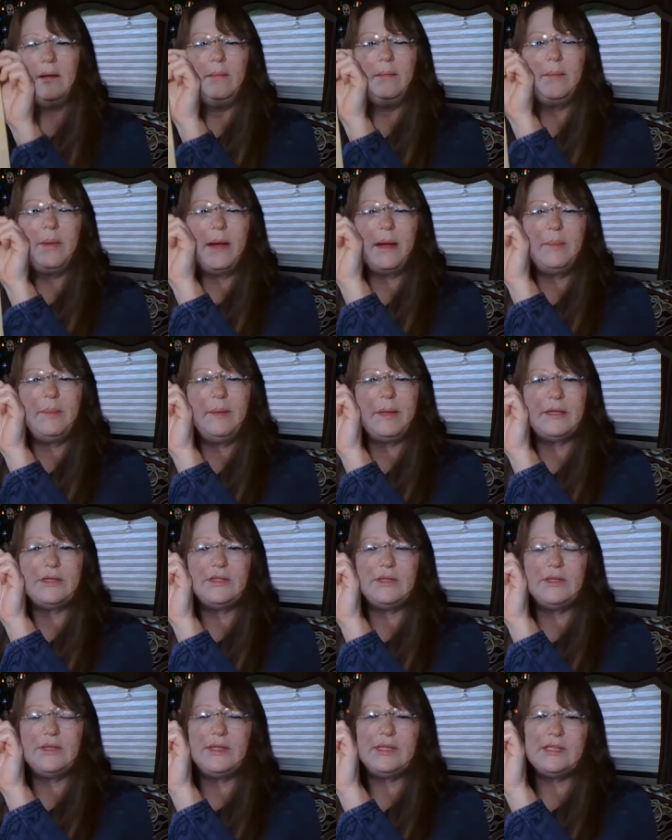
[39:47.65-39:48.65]
by
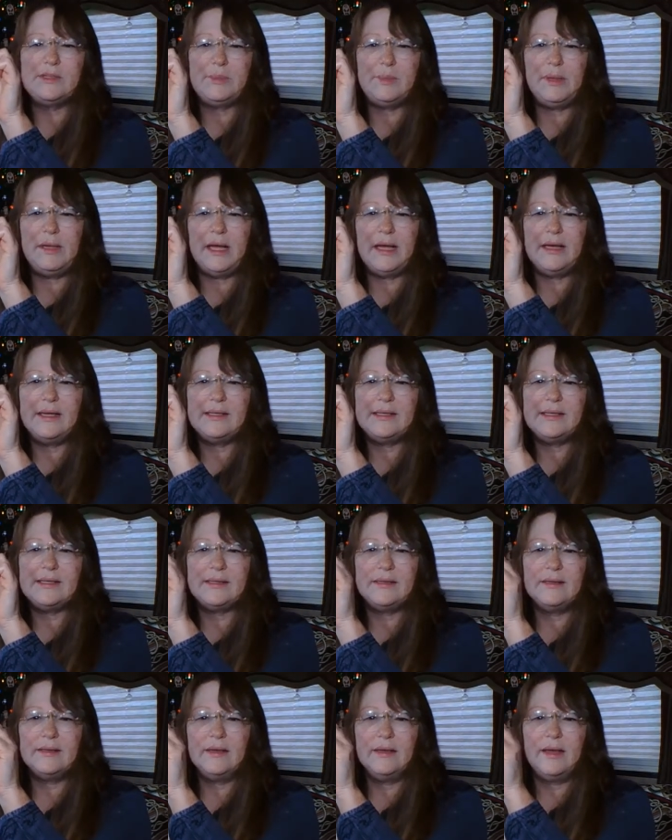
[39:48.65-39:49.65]
Picture This Plus,